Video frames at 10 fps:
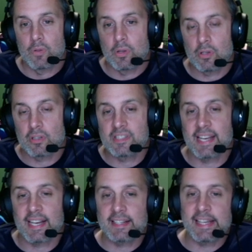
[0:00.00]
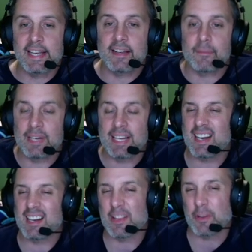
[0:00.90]
Learn Technique. We
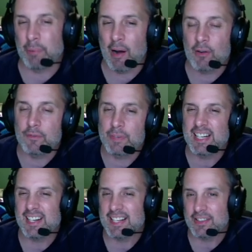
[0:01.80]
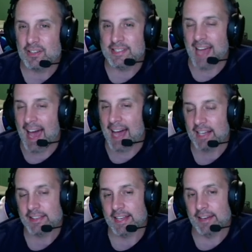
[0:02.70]
needed another
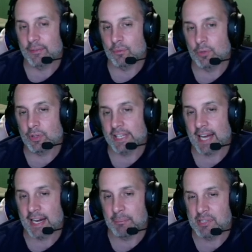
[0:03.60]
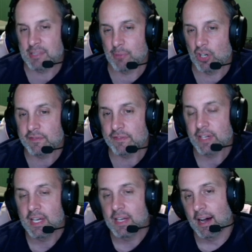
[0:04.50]
attack that really kind of put some oomph.
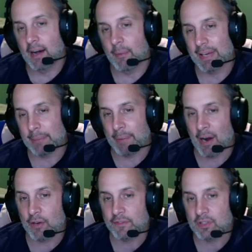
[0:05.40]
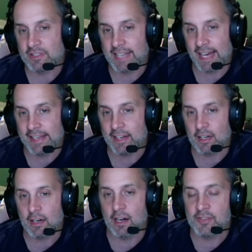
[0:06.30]
We got a powerful attack
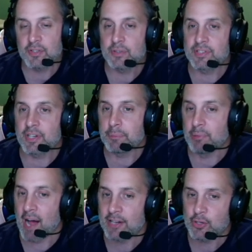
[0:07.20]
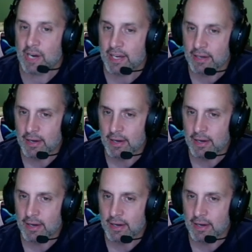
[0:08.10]
here. Also, it's a good block trick.